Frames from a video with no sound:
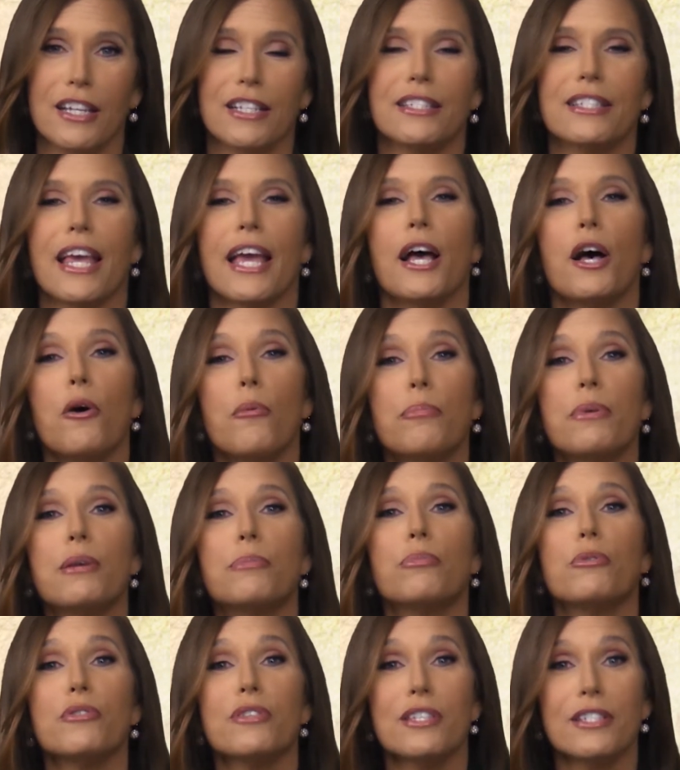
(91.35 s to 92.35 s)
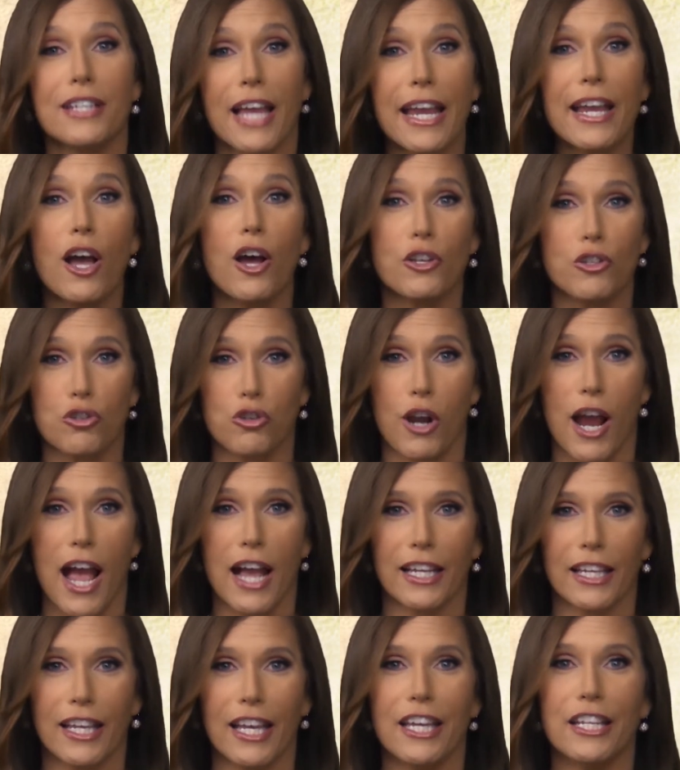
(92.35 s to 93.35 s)
to help people stay on
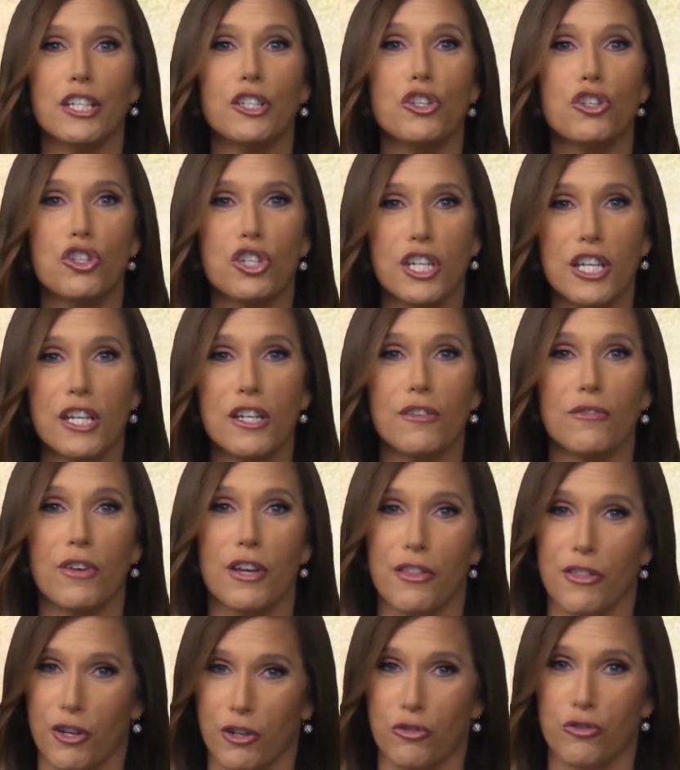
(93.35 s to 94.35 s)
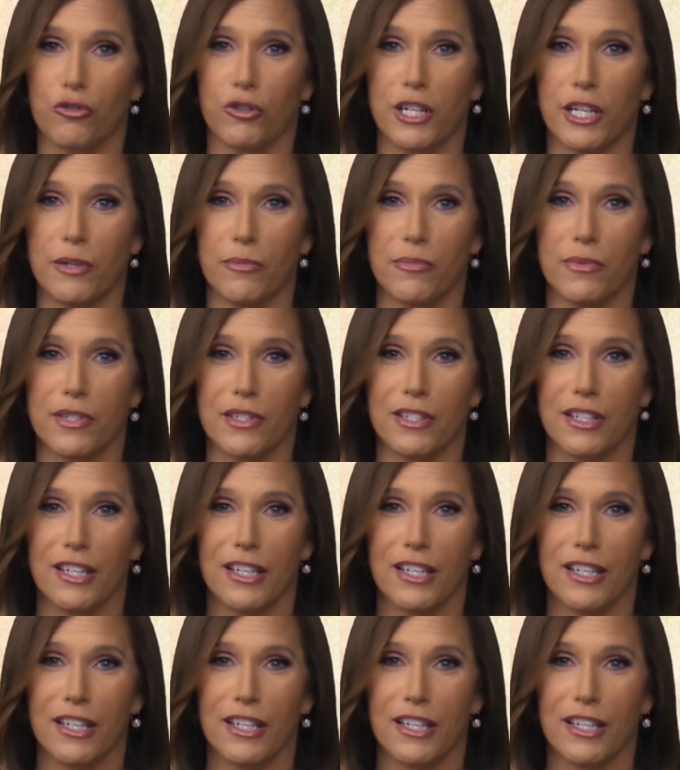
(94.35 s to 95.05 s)
track and achieve their dreams.